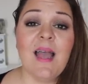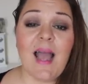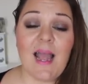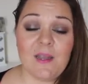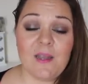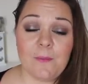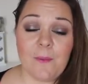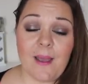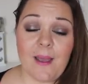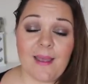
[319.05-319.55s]

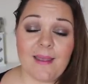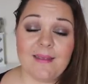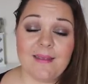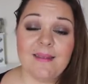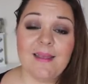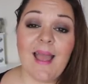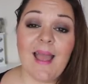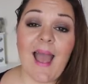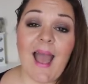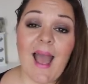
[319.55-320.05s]

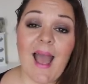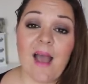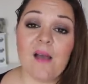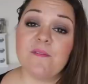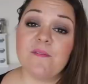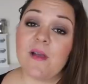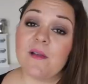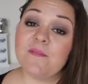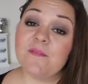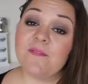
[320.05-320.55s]
Anyway,
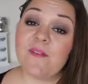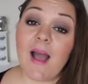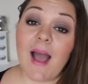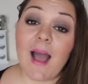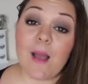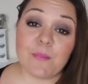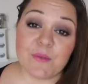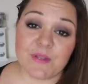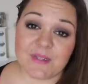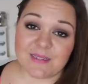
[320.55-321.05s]
have a
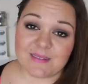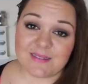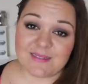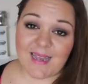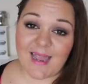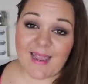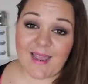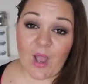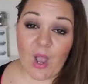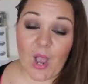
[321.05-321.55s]
fabulous
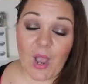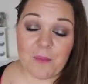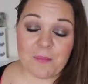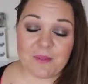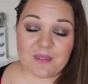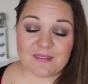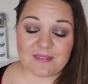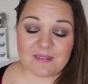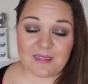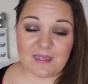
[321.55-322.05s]
day. I
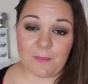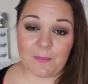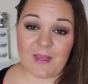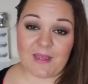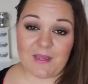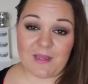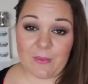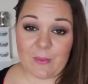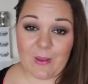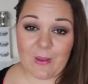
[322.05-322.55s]
hope it's sunny where
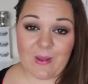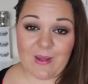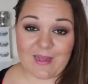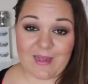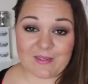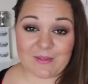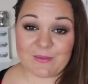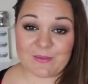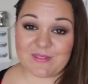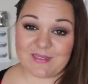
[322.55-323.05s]
you are
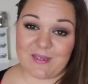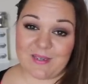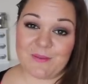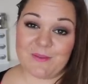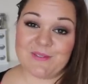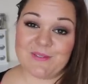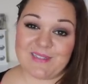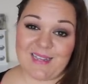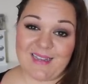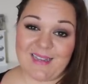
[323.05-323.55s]
and I will see you
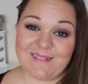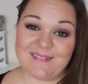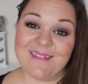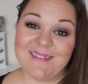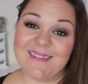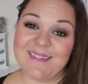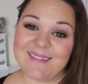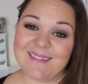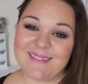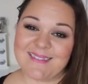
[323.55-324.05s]
all soon.
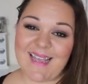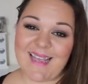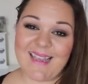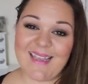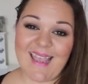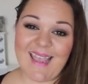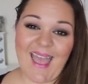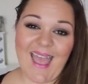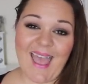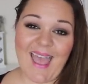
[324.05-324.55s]

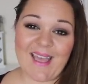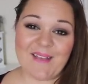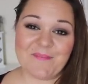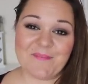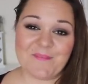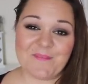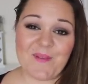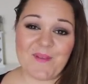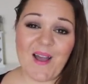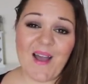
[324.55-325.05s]
Take care.
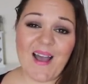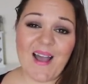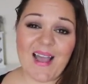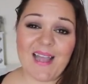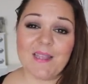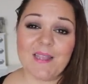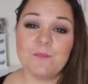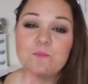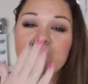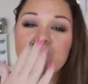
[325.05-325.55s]

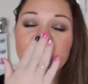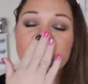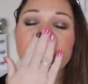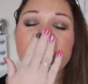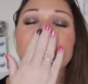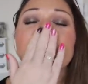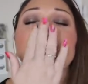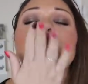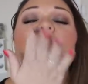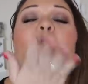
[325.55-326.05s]
Bye.
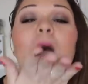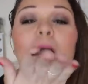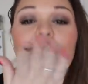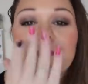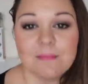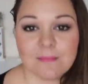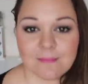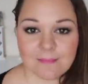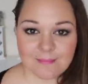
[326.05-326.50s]
Mwah.